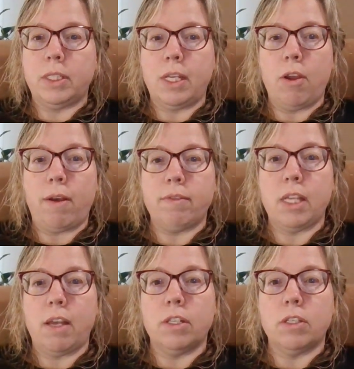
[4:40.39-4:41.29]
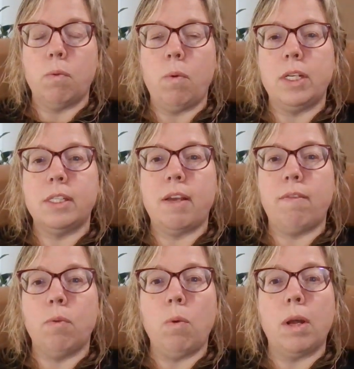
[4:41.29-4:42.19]
Let's say you have 7. So 1 to
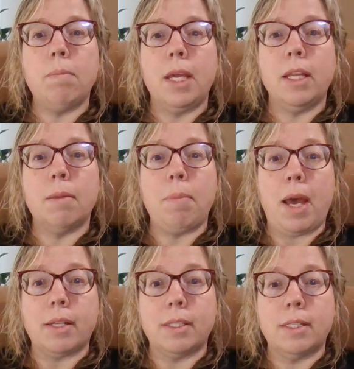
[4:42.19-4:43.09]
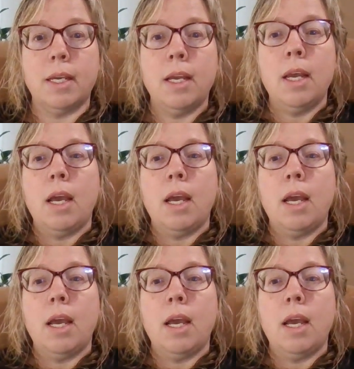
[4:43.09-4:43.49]
7, 1 being the best.